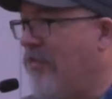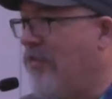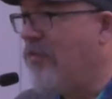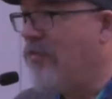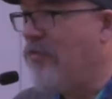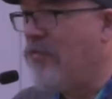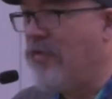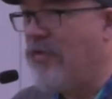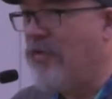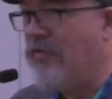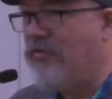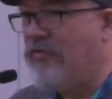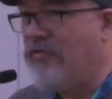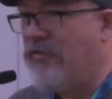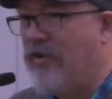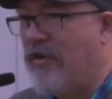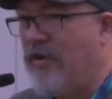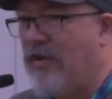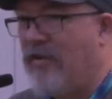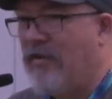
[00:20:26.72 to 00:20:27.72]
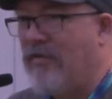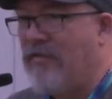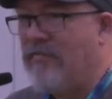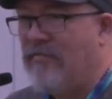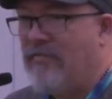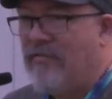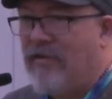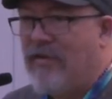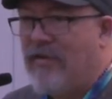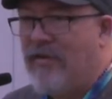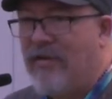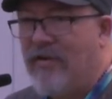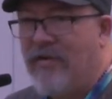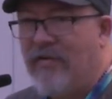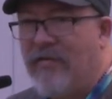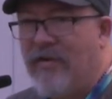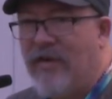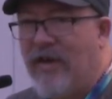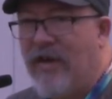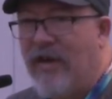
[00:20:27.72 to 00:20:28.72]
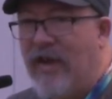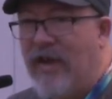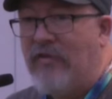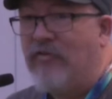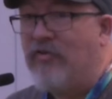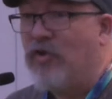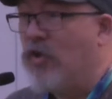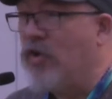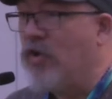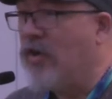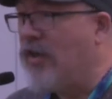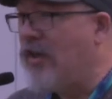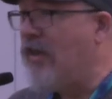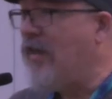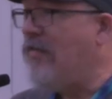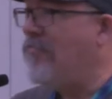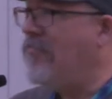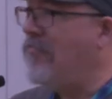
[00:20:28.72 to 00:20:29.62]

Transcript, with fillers: which uh, you know internally,